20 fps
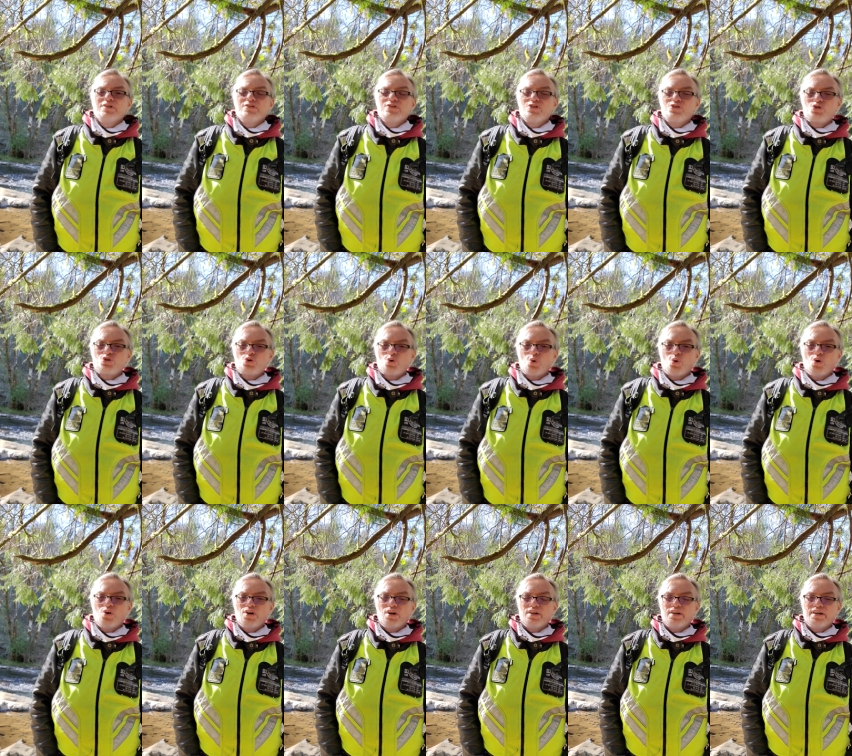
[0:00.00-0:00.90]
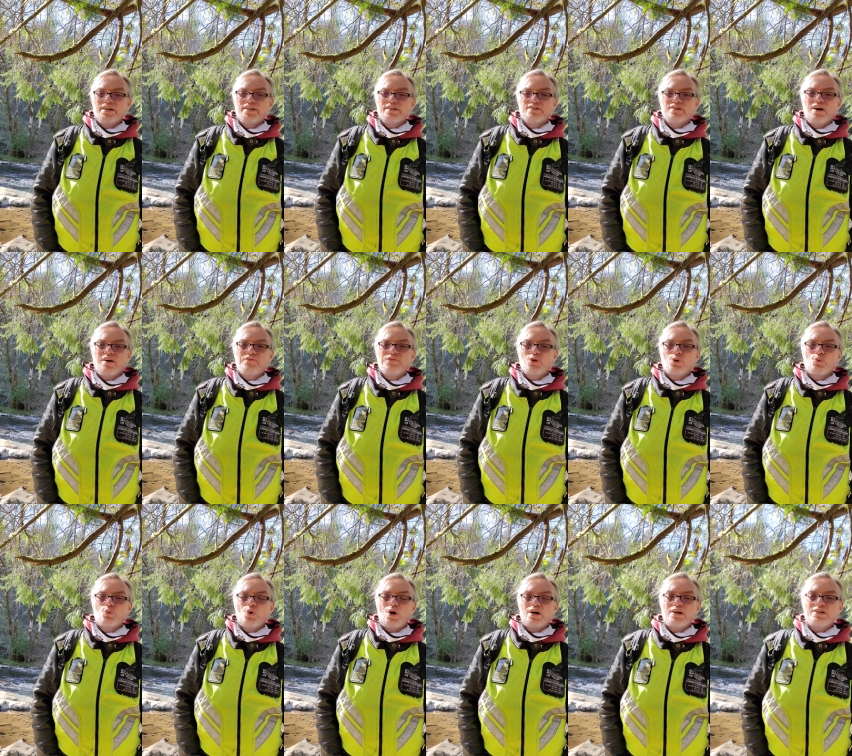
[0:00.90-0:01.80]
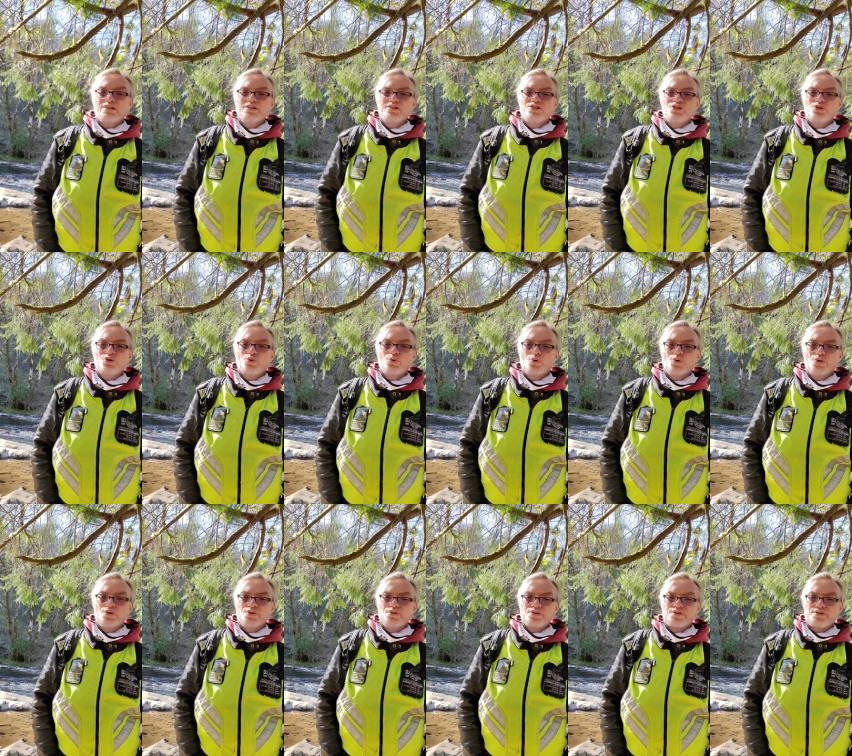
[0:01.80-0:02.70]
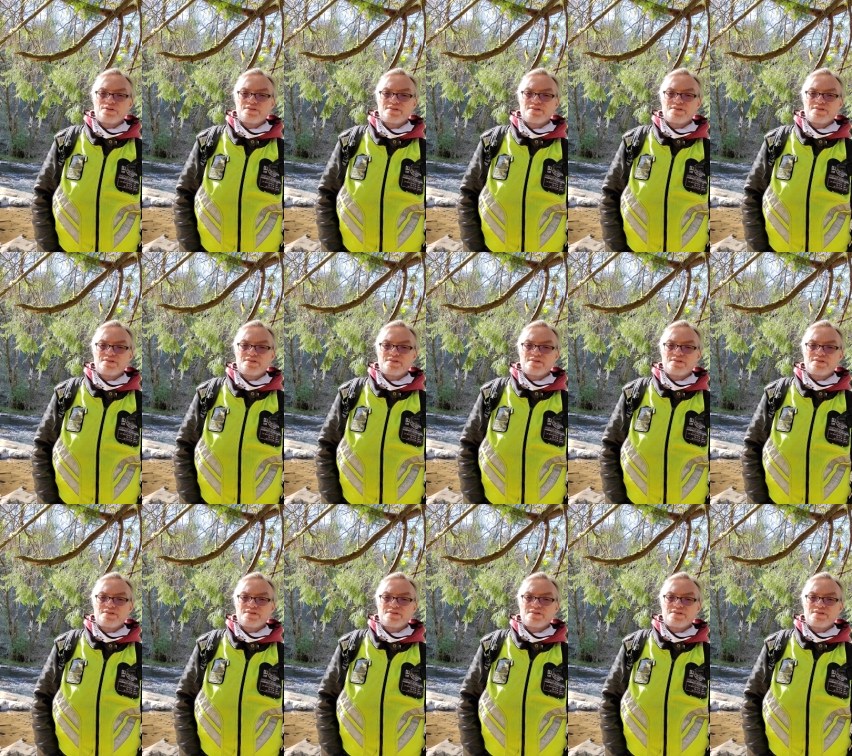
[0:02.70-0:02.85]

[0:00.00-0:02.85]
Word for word: the shoreline, off the rocky shores.